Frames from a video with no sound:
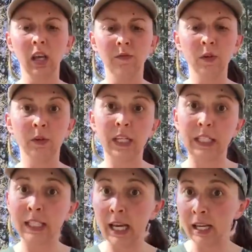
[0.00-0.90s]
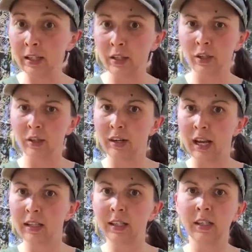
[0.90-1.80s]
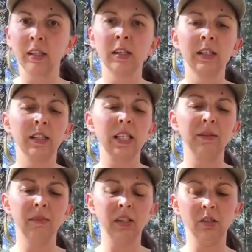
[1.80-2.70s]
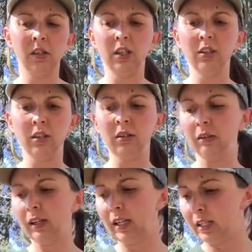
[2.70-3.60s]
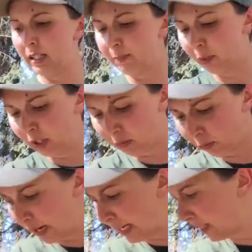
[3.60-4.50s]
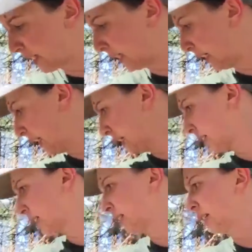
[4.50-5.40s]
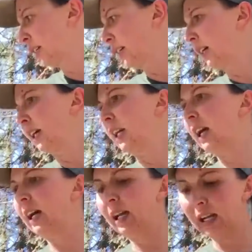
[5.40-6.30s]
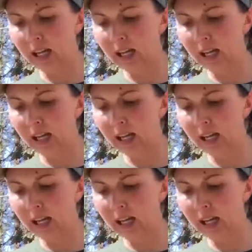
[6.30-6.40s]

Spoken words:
If you want to test your nest, something you could do is put weight in it. And I